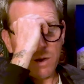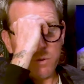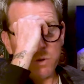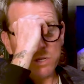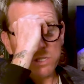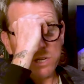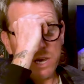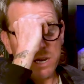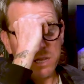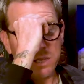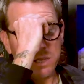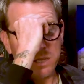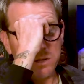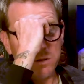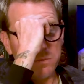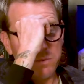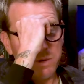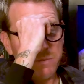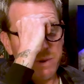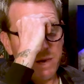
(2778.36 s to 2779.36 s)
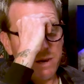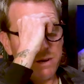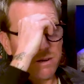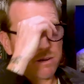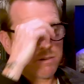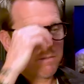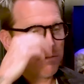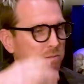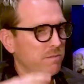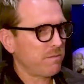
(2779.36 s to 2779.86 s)
I wish I had a little bit
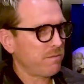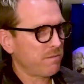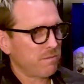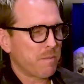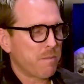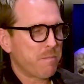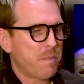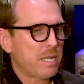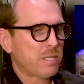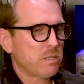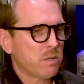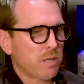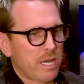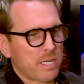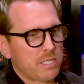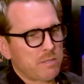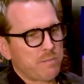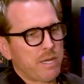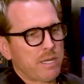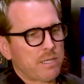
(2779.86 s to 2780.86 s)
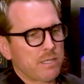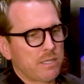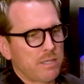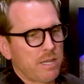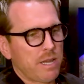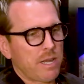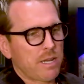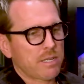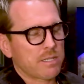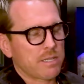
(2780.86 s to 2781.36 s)
better of mental aspect on
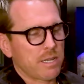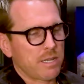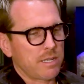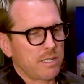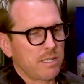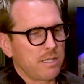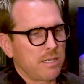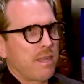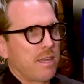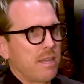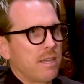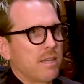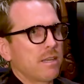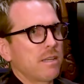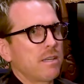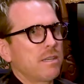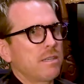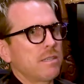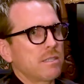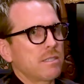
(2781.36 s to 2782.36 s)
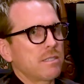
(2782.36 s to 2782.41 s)
that because I think